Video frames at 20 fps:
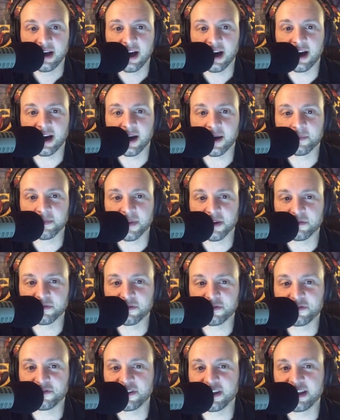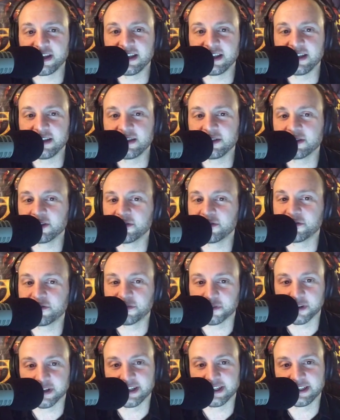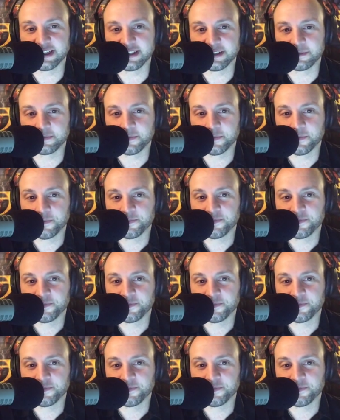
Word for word: Um, feel free